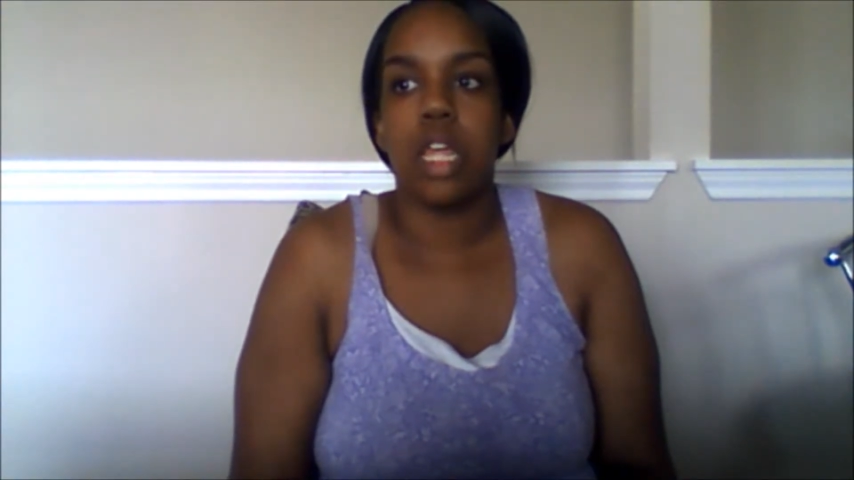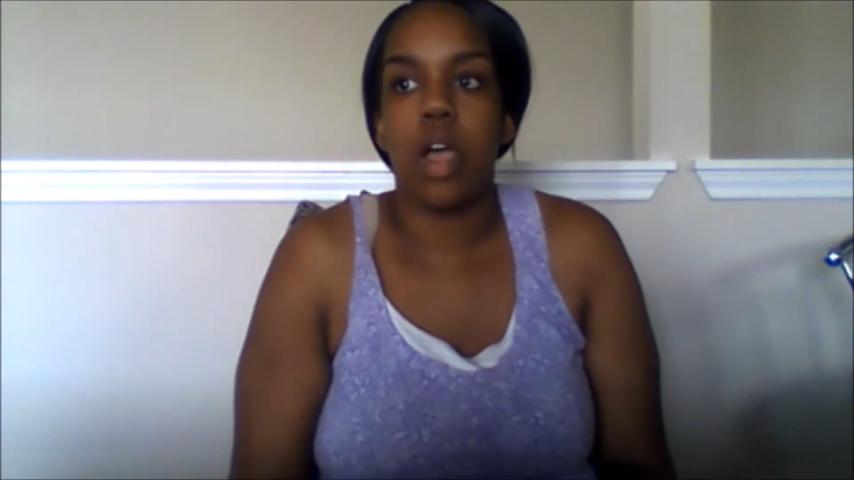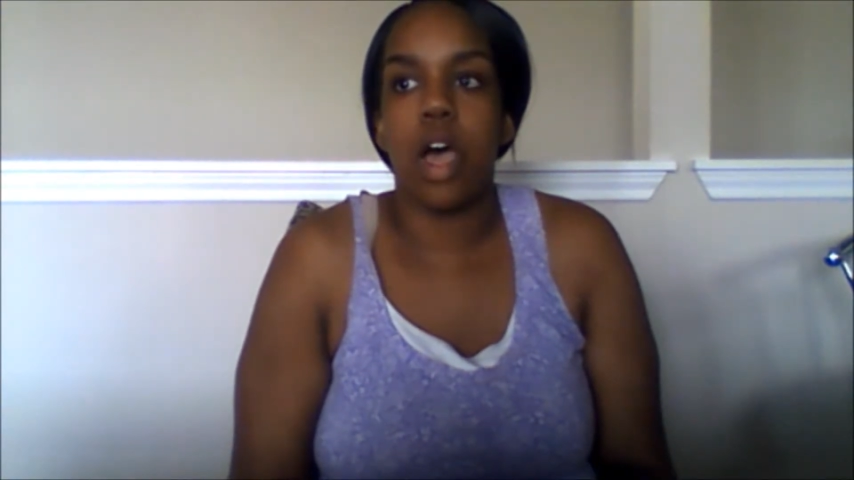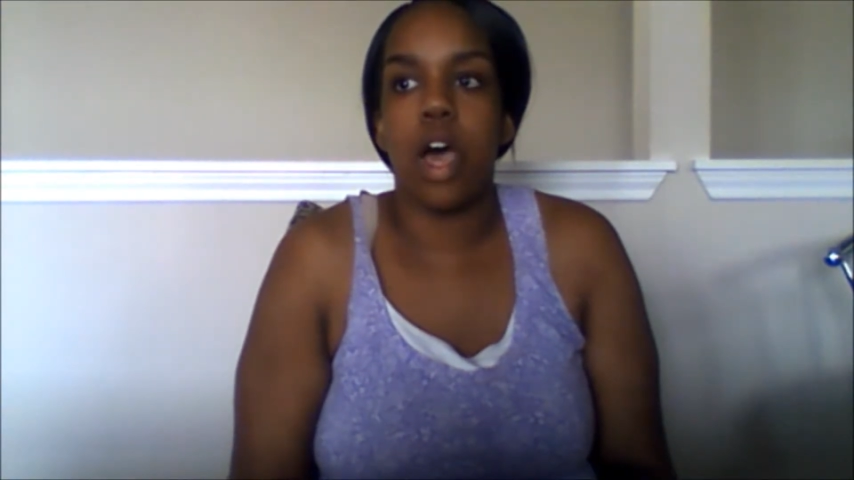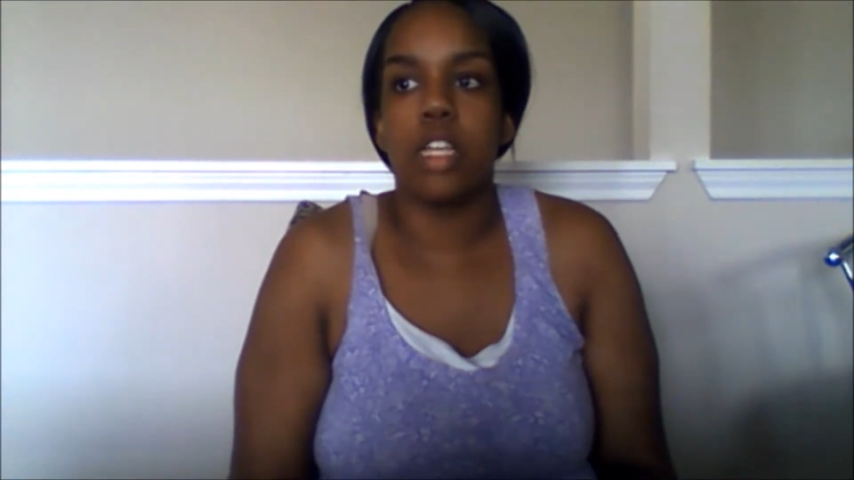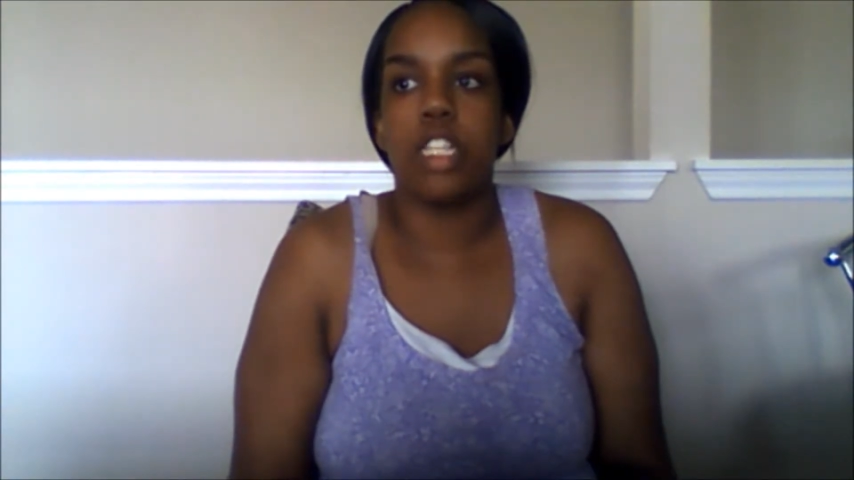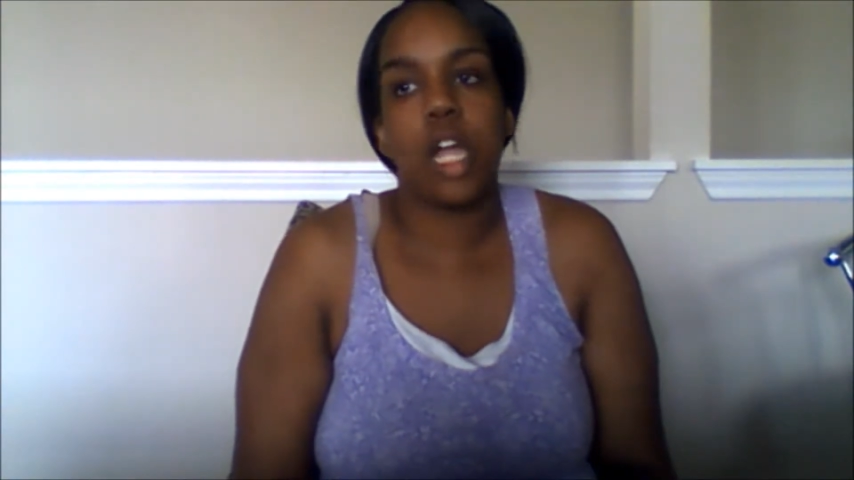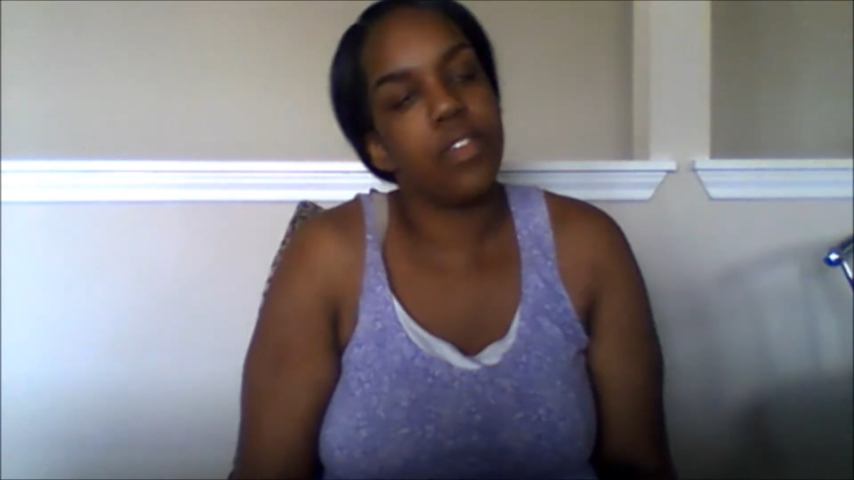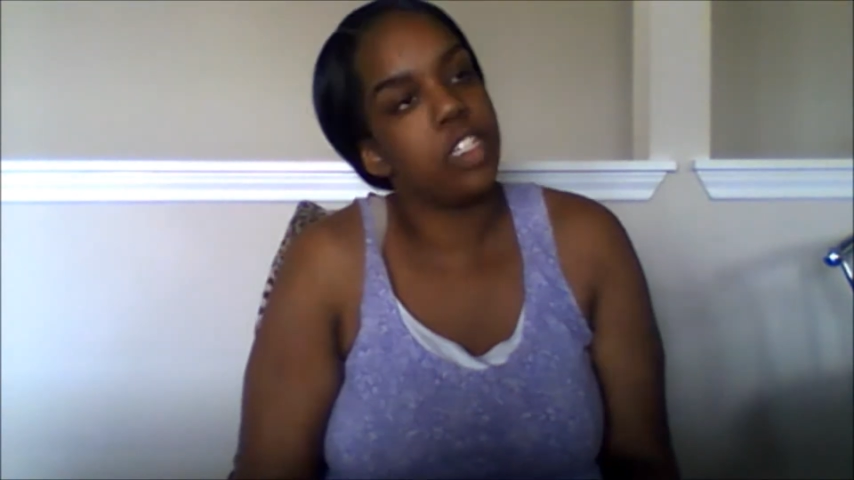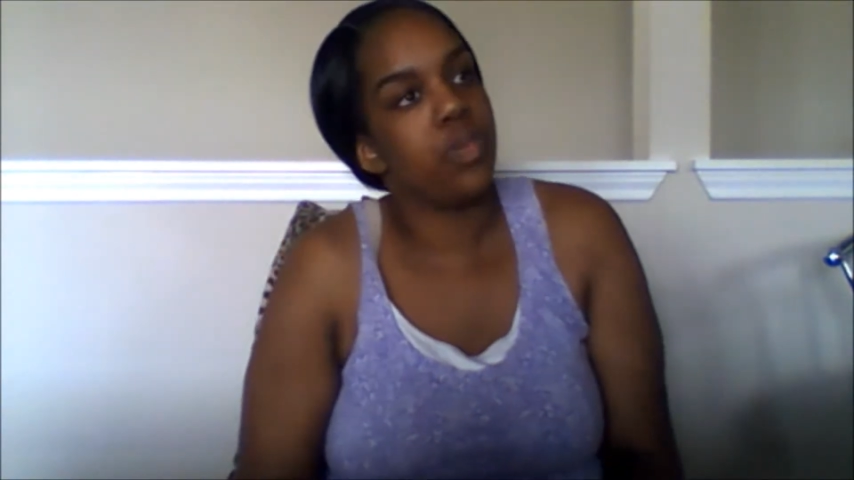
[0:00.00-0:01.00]
the
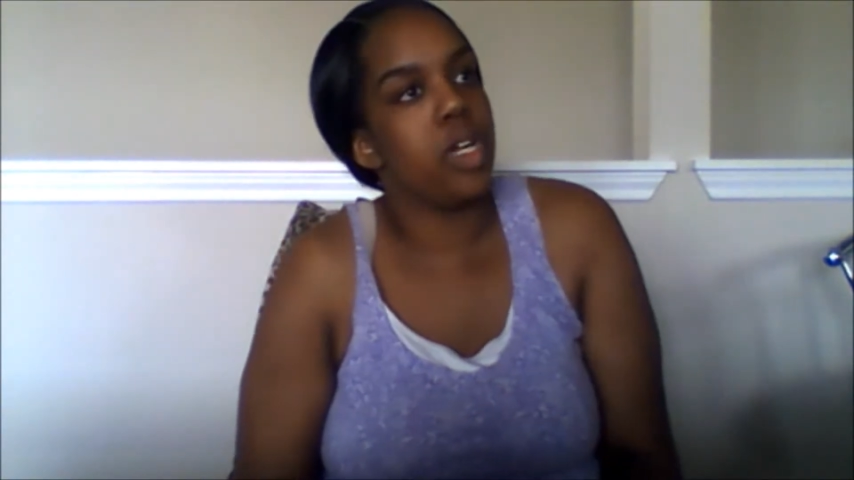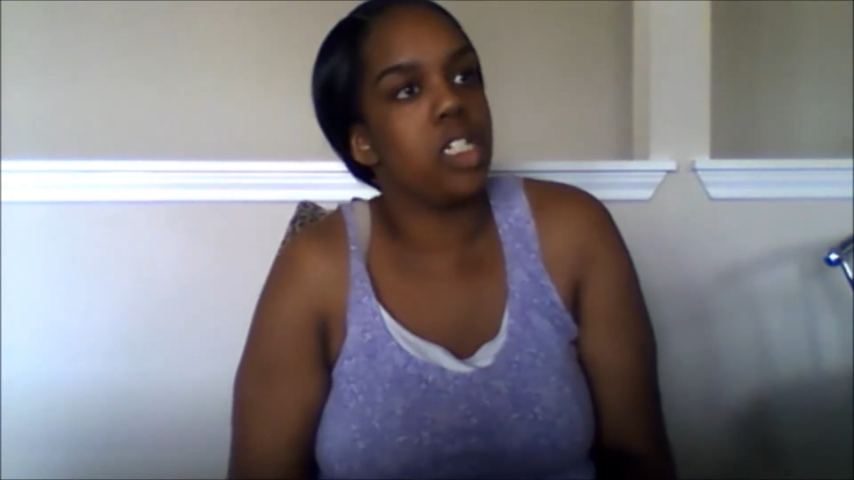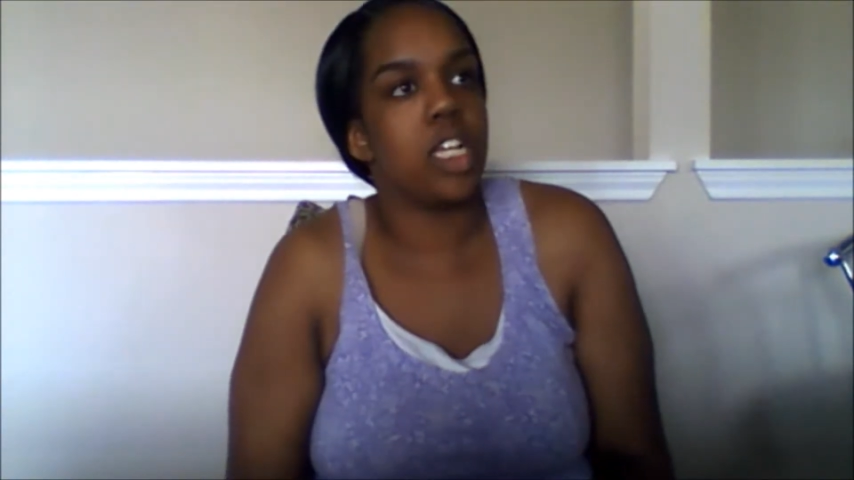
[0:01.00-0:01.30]
servers were